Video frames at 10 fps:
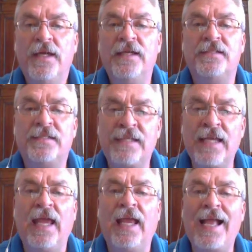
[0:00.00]
It's
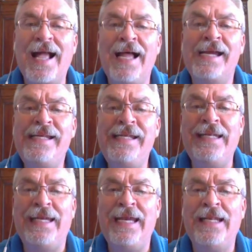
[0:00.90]
saying, I
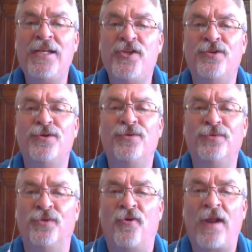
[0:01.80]
need you,
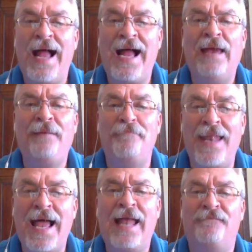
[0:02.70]
Lord. I'm
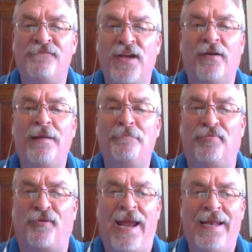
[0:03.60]
not very
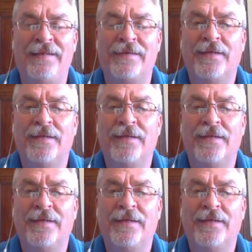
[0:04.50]
bright.